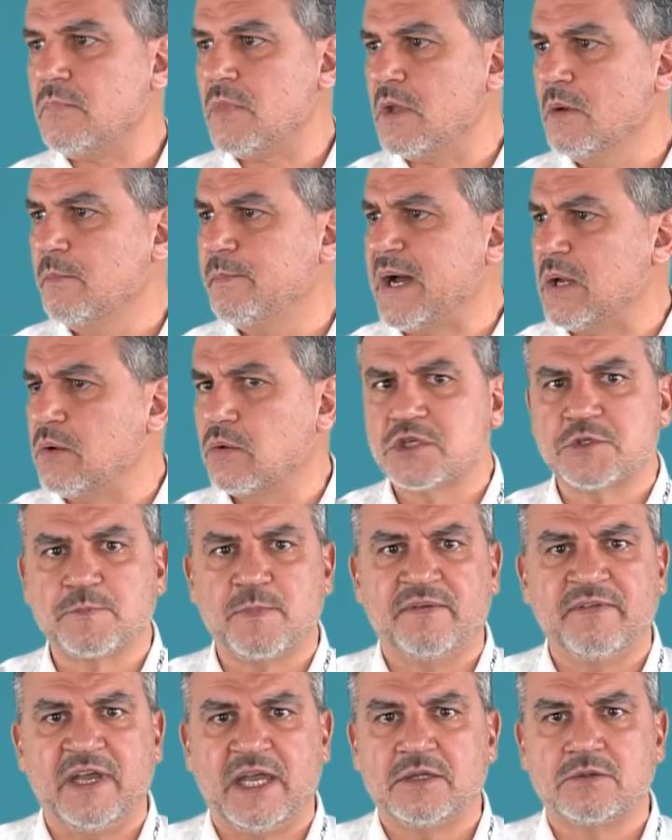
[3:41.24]
Paolo, you
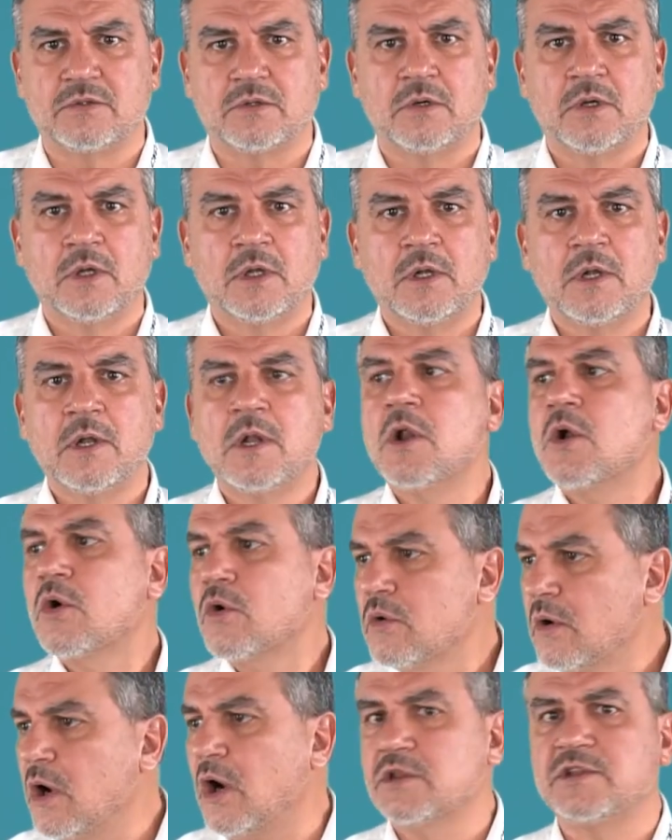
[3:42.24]
scared me.
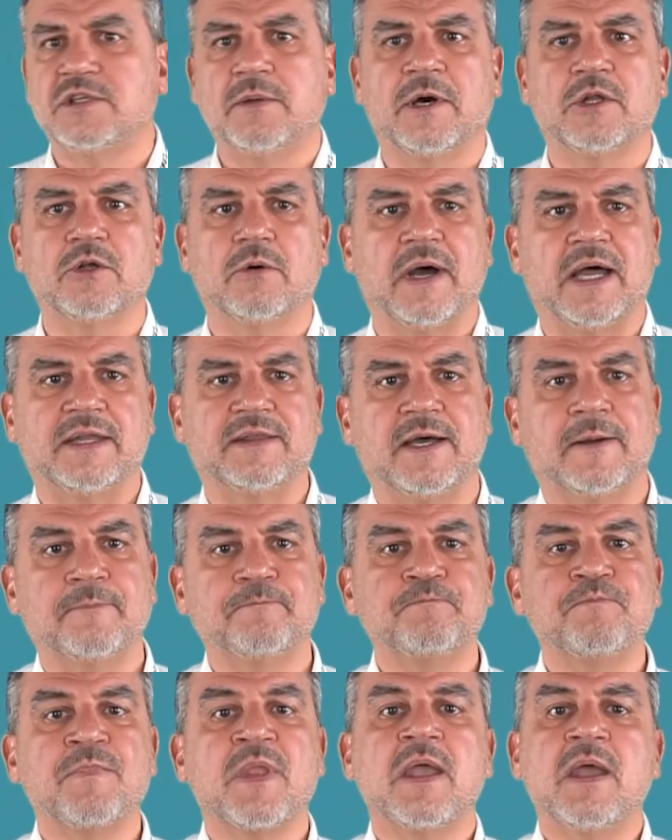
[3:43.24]
Good question,
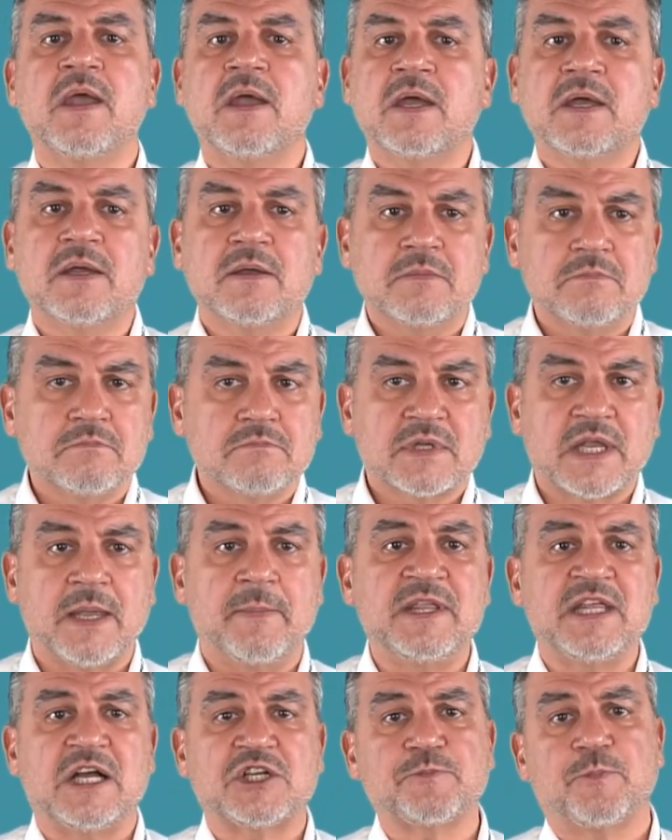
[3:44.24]
which gives me a
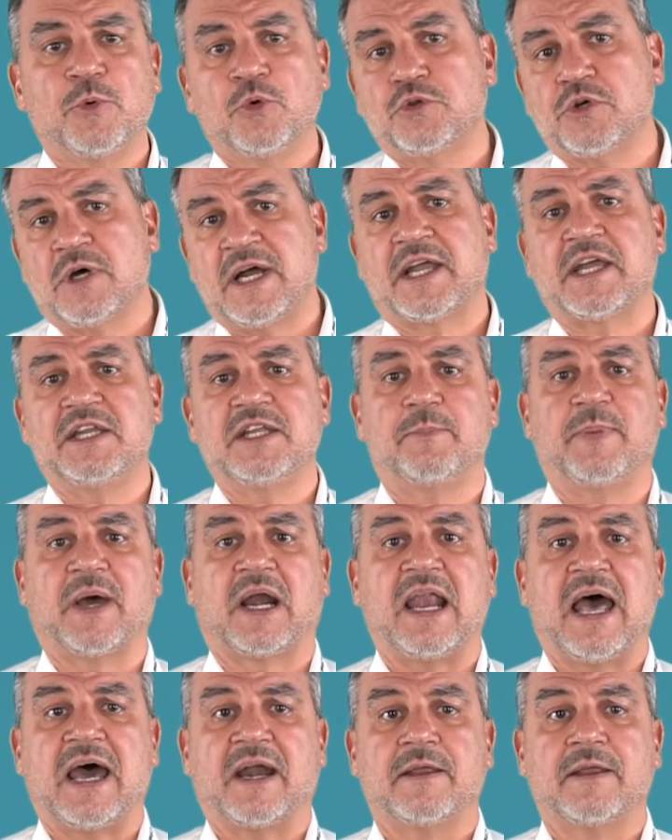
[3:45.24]
reason to talk about it.